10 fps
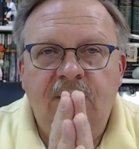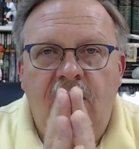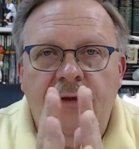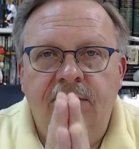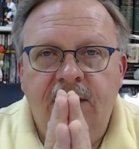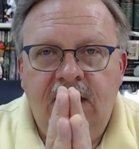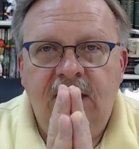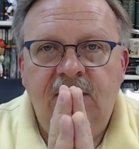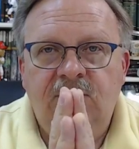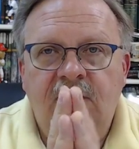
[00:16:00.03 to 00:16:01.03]
Saul the
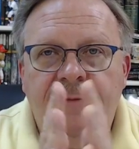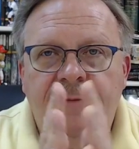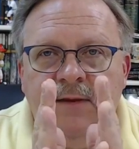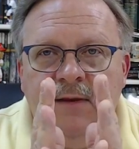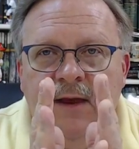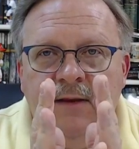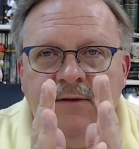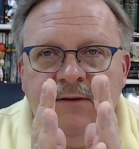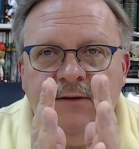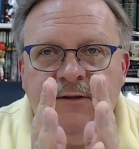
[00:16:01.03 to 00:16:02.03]
kingship,
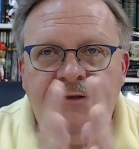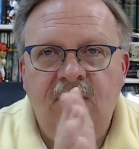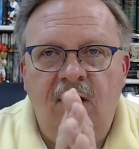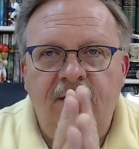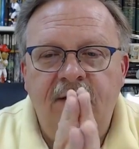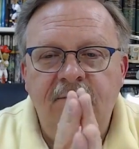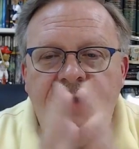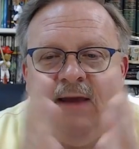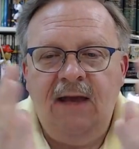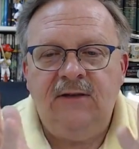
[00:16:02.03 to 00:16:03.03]
and Saul then
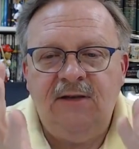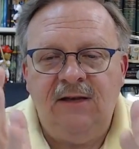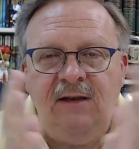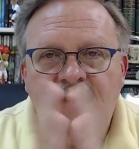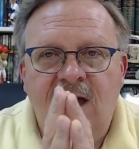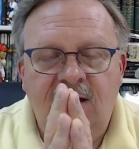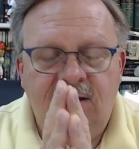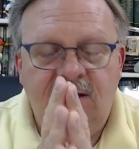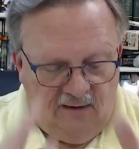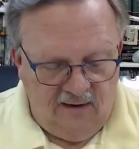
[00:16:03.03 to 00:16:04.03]
begins to unite
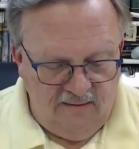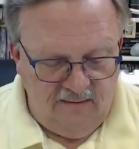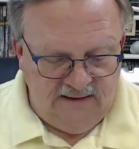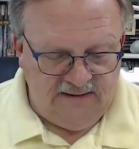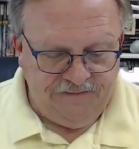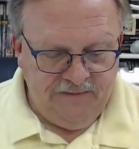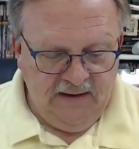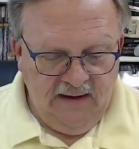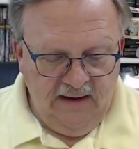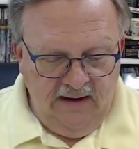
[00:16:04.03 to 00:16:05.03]
the armies.
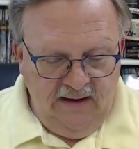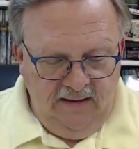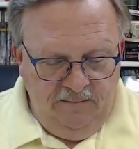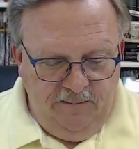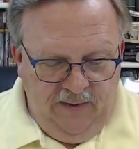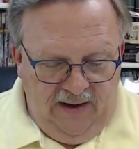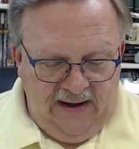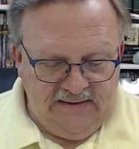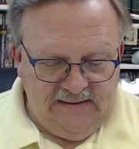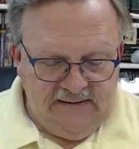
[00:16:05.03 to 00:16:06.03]

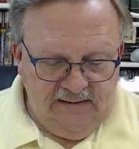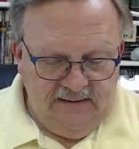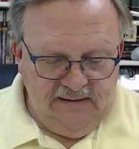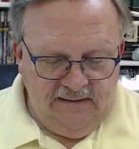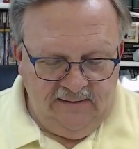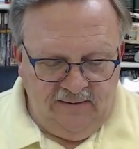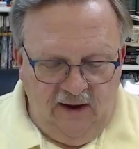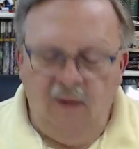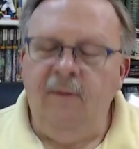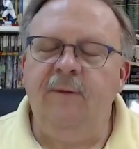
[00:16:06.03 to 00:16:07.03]
But
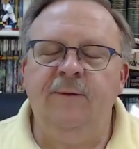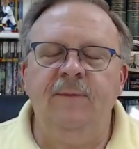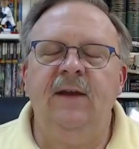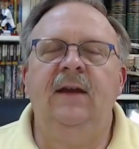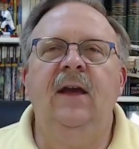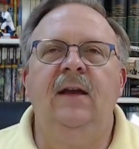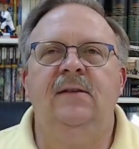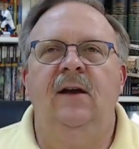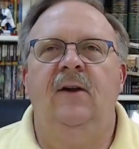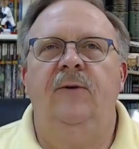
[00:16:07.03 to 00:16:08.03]
almost from the
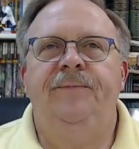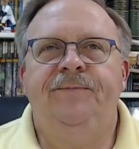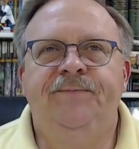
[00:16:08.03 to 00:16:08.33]
get-go,